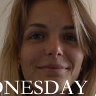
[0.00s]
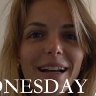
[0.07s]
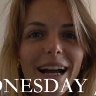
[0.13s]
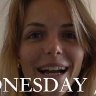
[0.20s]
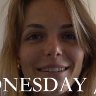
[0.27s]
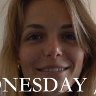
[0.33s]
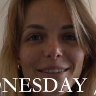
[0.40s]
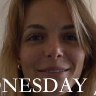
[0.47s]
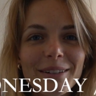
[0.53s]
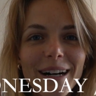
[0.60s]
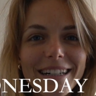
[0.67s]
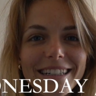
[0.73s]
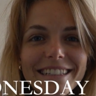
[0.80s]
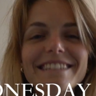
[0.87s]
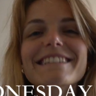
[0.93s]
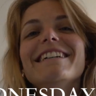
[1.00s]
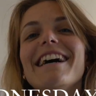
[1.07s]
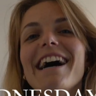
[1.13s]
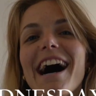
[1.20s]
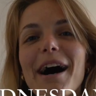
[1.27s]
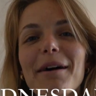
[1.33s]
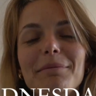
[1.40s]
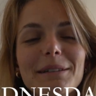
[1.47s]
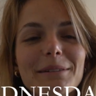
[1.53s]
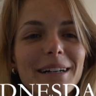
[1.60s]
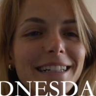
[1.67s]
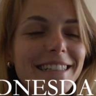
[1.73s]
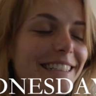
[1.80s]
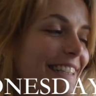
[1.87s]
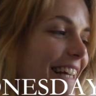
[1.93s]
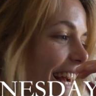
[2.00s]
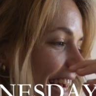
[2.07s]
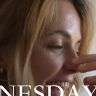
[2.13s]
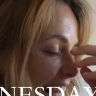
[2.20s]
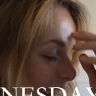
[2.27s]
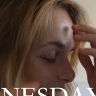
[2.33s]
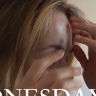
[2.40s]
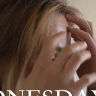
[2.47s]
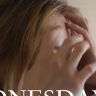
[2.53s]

Hi everyone, happy Wednesday.